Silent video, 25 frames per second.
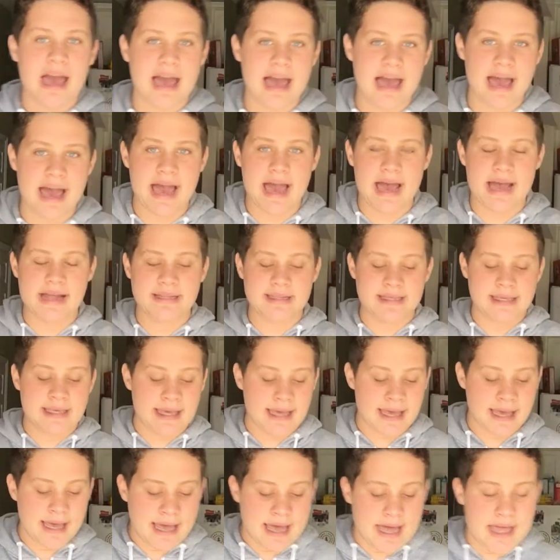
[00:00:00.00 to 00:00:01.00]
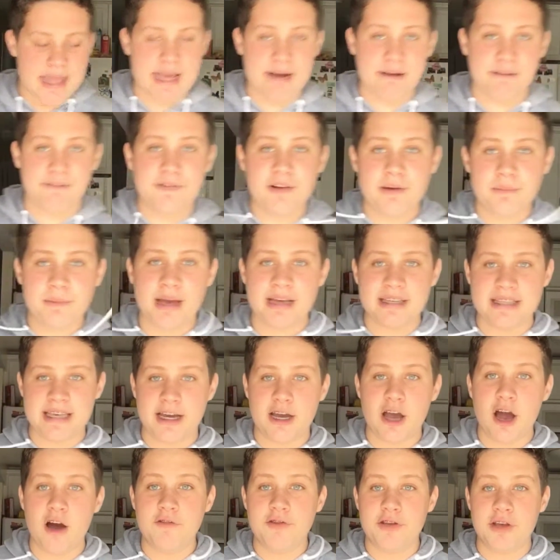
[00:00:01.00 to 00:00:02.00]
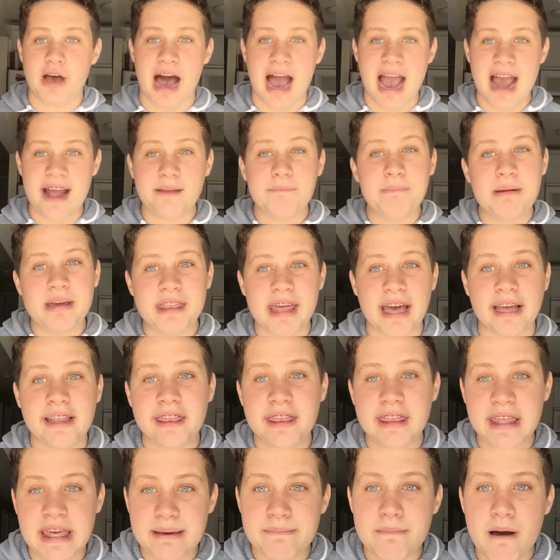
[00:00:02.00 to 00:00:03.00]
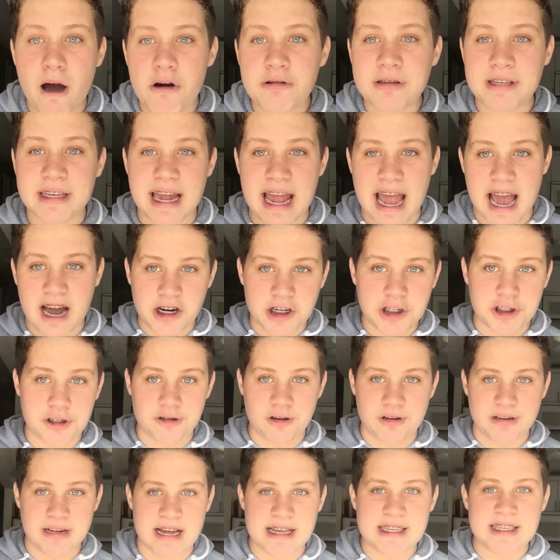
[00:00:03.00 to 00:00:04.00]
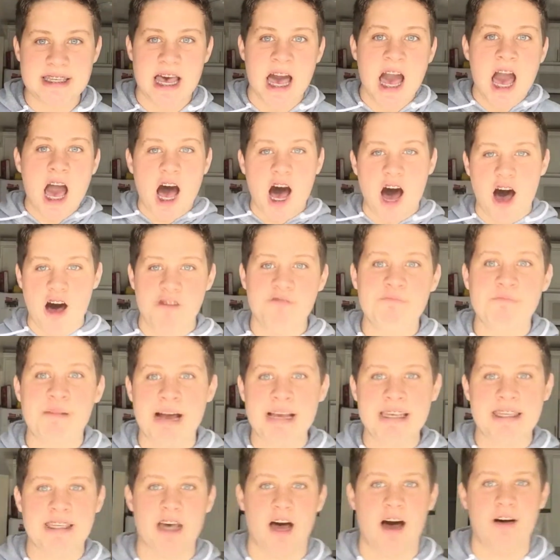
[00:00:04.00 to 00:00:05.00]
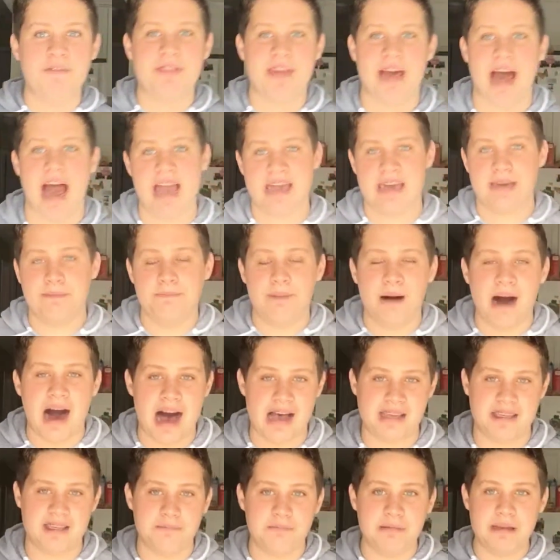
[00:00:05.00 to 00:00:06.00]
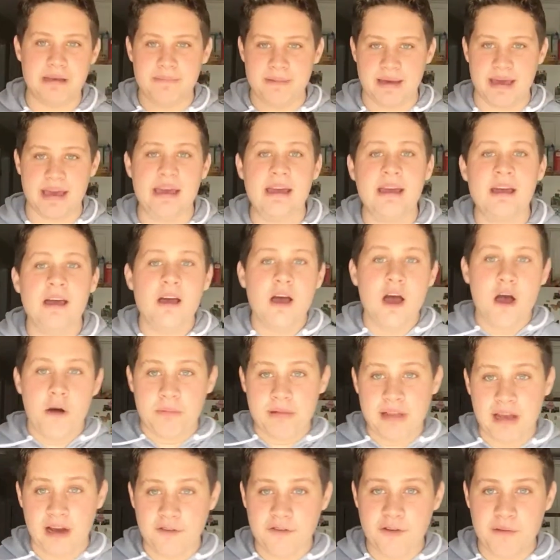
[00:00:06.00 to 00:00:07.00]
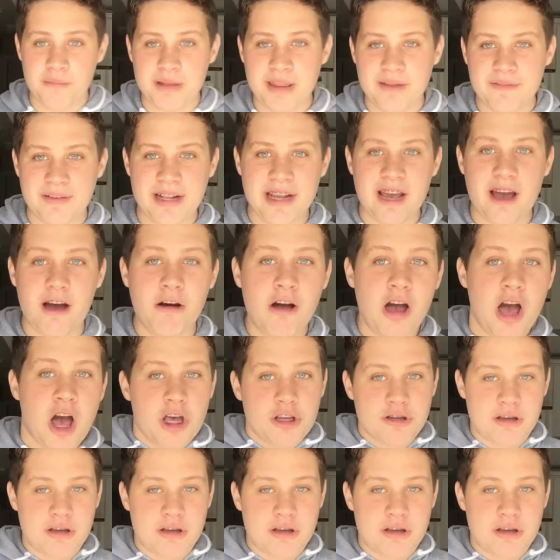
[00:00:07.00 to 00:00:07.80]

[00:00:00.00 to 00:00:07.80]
And they were filming us at Cove. So I had to be like the most extraness of myself that I could possibly be when they were filming the video.